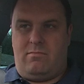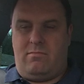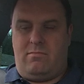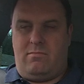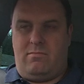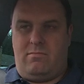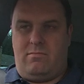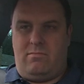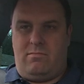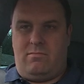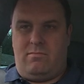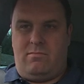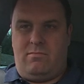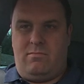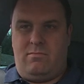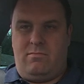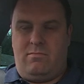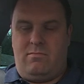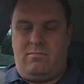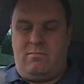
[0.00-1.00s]

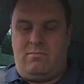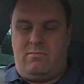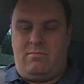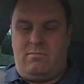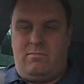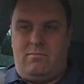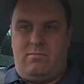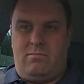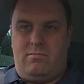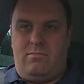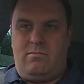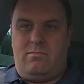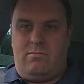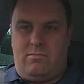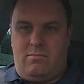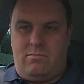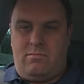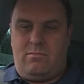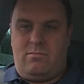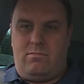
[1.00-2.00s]

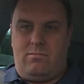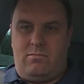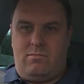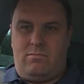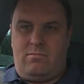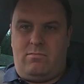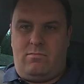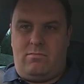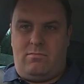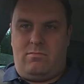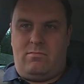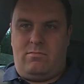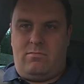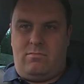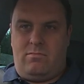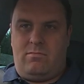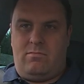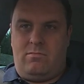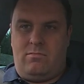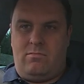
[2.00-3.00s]

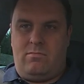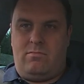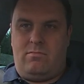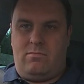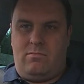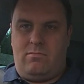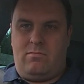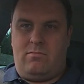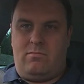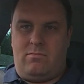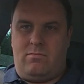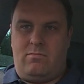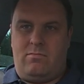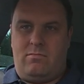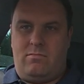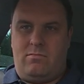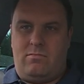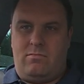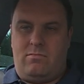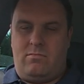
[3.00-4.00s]

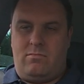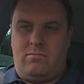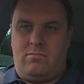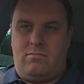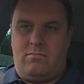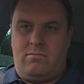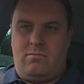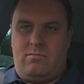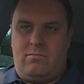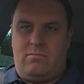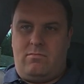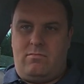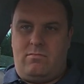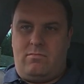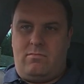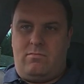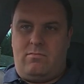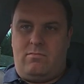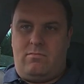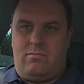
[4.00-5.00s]

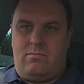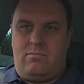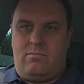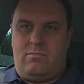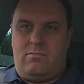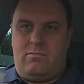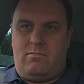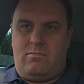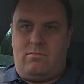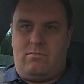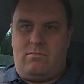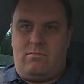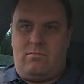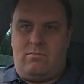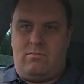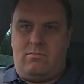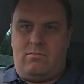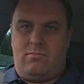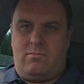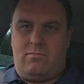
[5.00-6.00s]

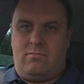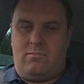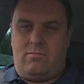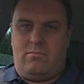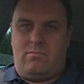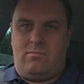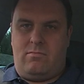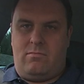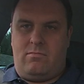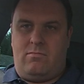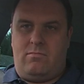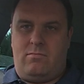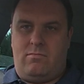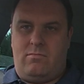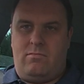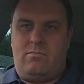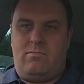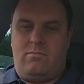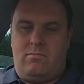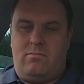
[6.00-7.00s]

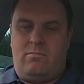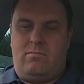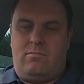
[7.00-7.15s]
(not speaking)